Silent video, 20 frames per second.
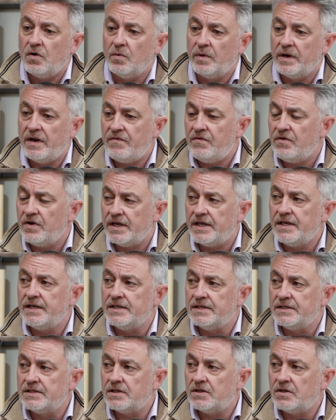or whatever it
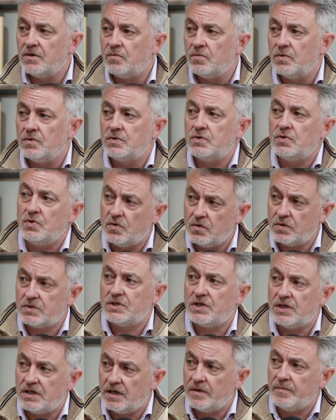is that will
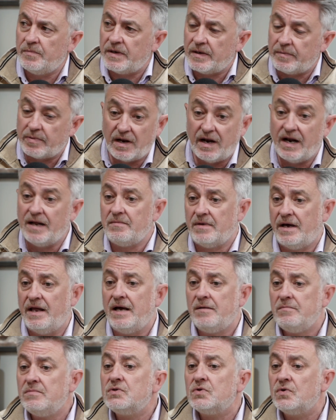talk to young people, and I'm
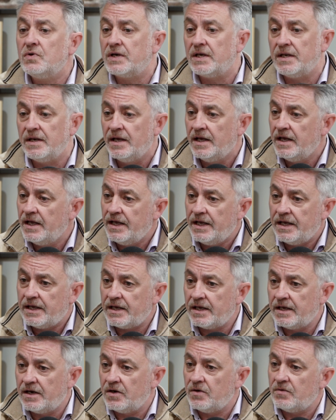and I'm talking,
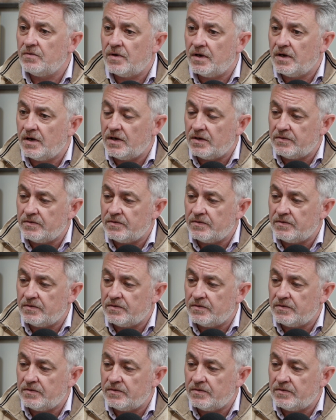you know.